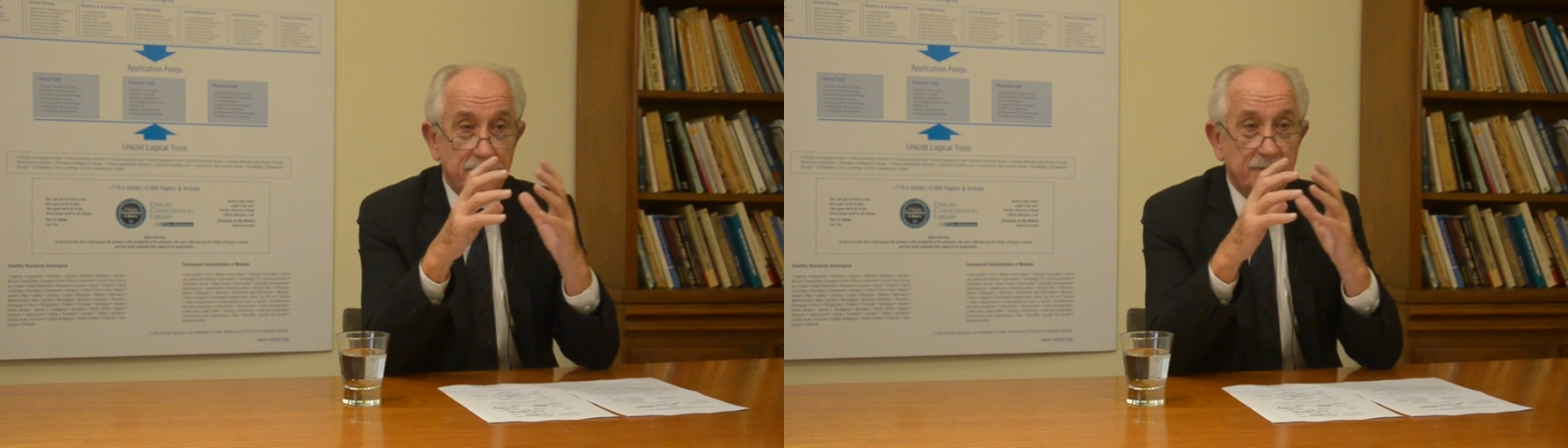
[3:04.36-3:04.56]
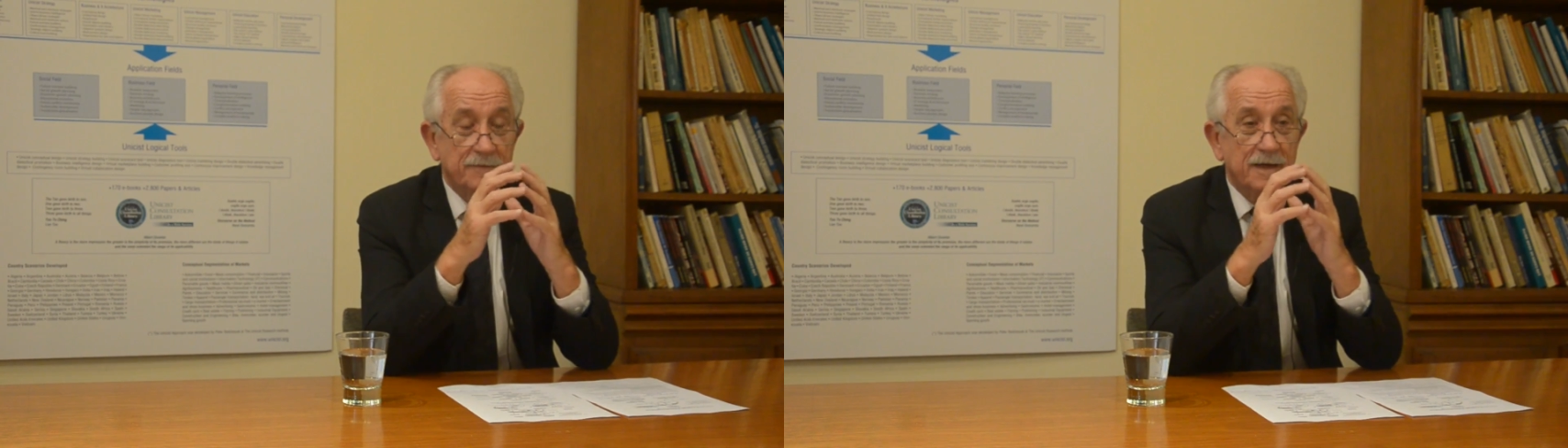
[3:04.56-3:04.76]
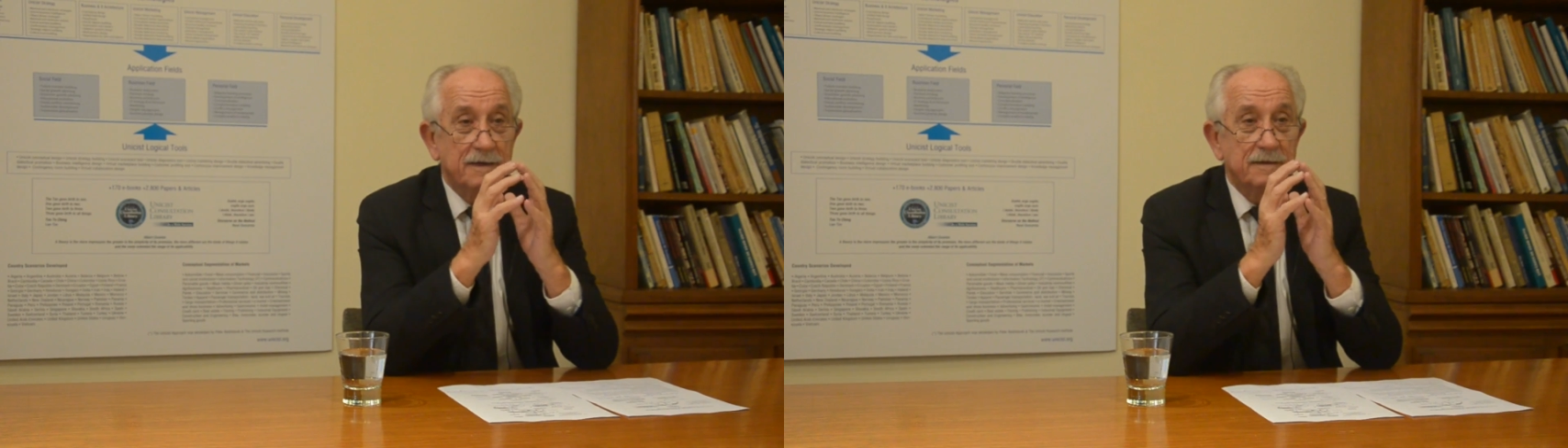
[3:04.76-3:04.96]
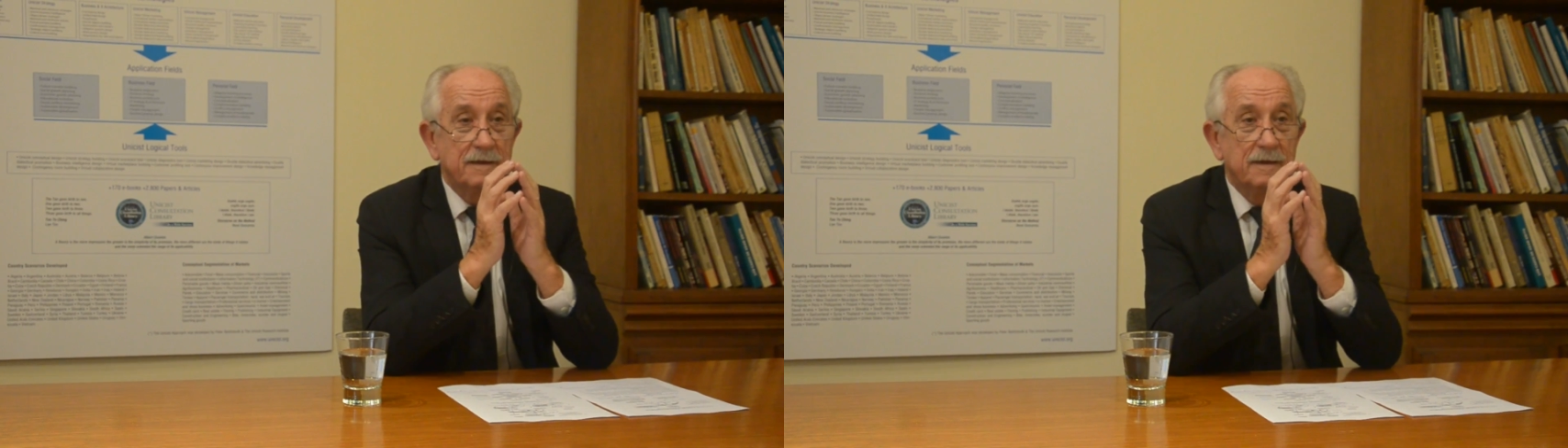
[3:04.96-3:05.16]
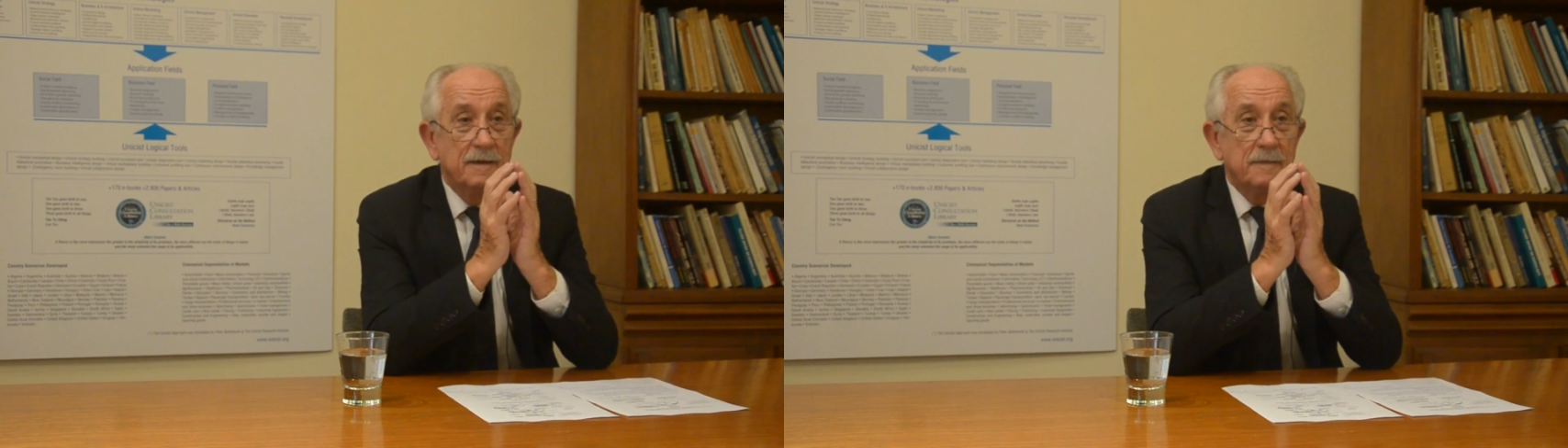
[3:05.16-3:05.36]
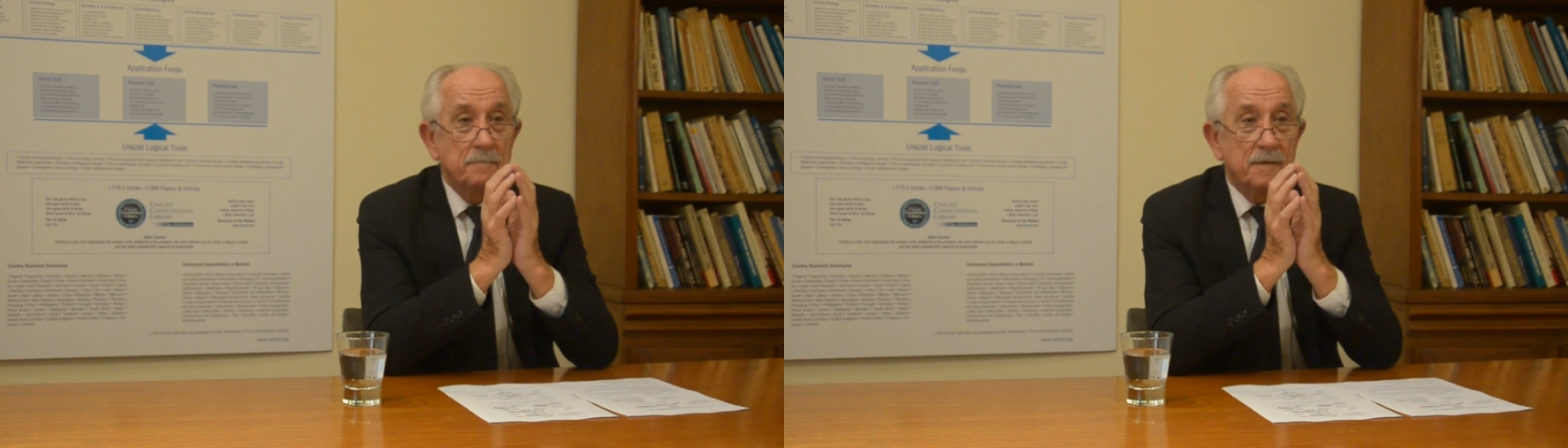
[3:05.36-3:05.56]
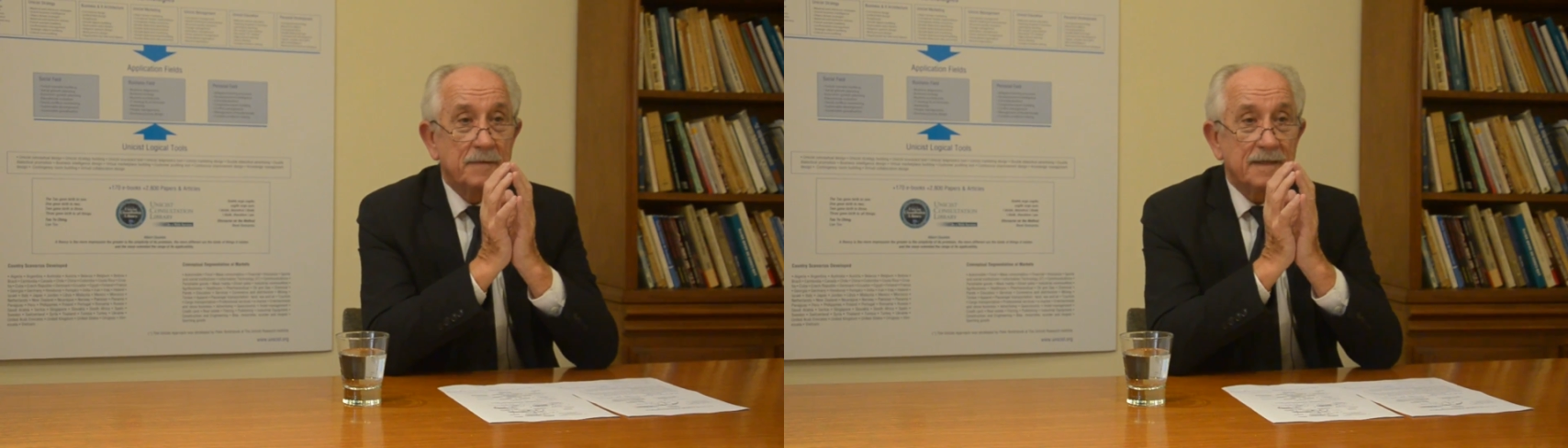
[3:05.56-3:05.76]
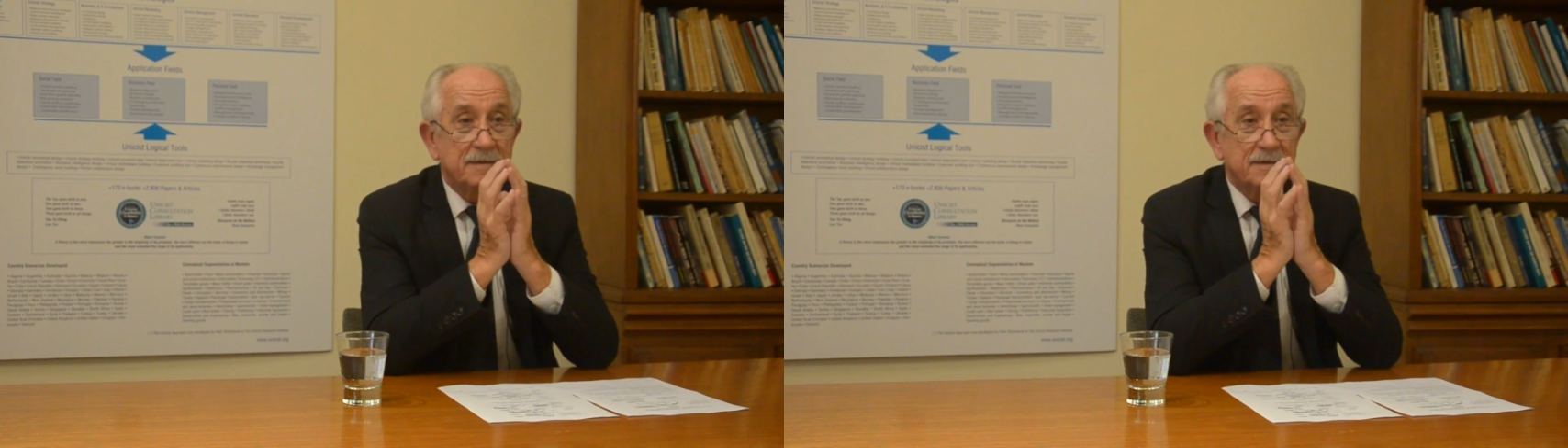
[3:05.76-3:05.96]
define,
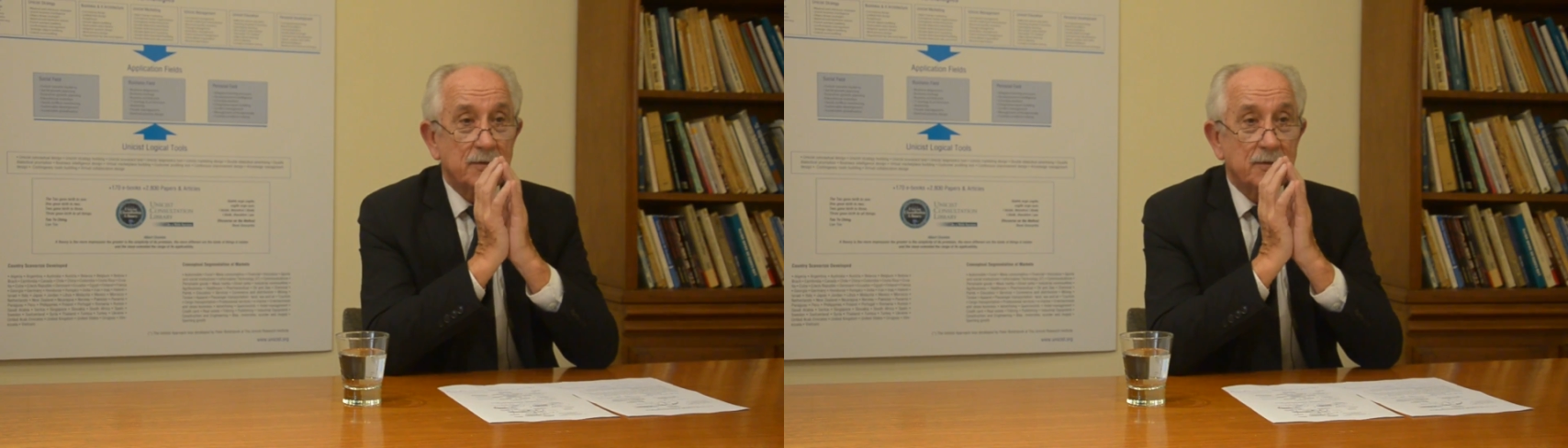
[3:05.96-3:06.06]
but the